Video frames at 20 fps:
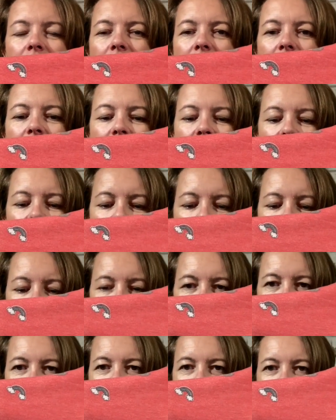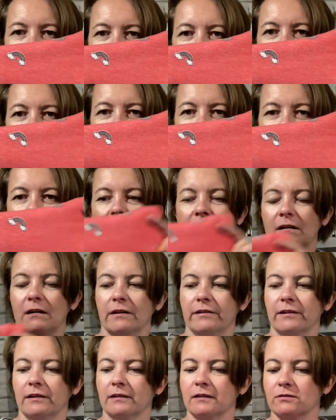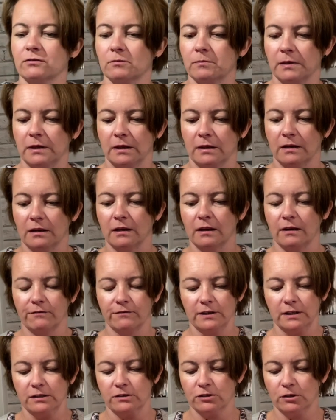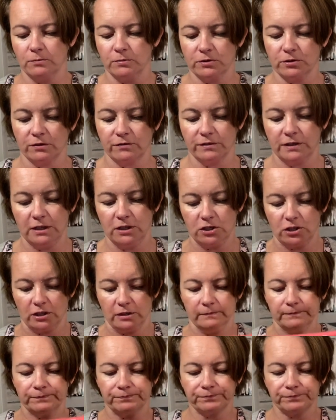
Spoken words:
And I think this will be a lovely super soft t-shirt.